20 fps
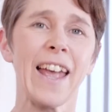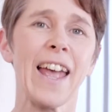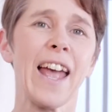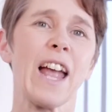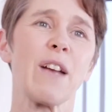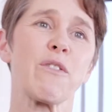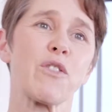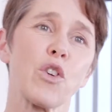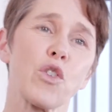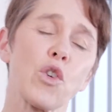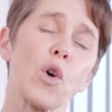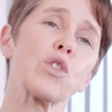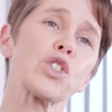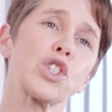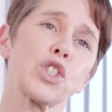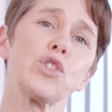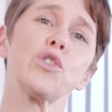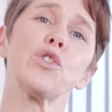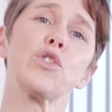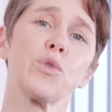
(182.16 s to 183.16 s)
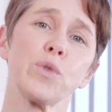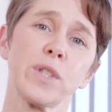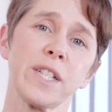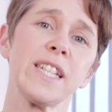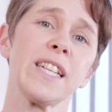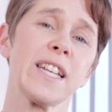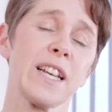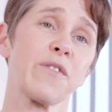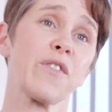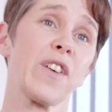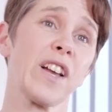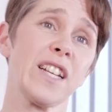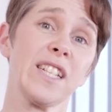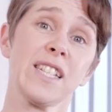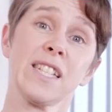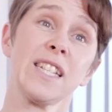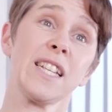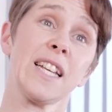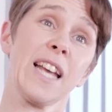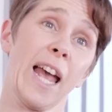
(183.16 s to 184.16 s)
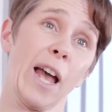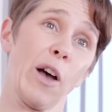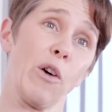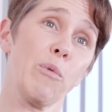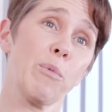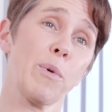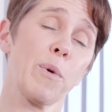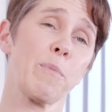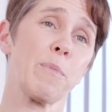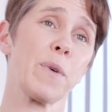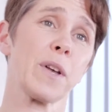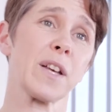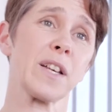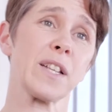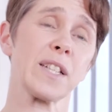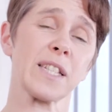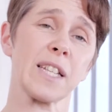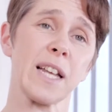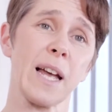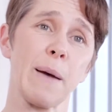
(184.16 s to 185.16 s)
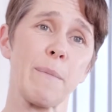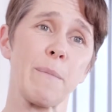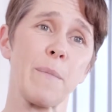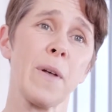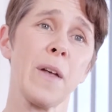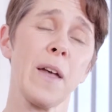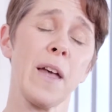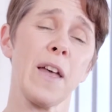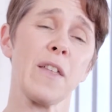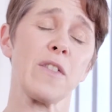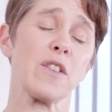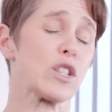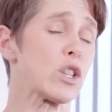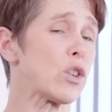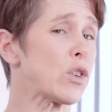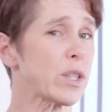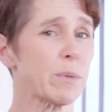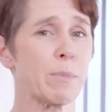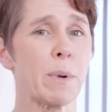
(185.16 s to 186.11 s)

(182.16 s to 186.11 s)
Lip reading: If you're not sure, though, seek advice, seek help, because there's lots of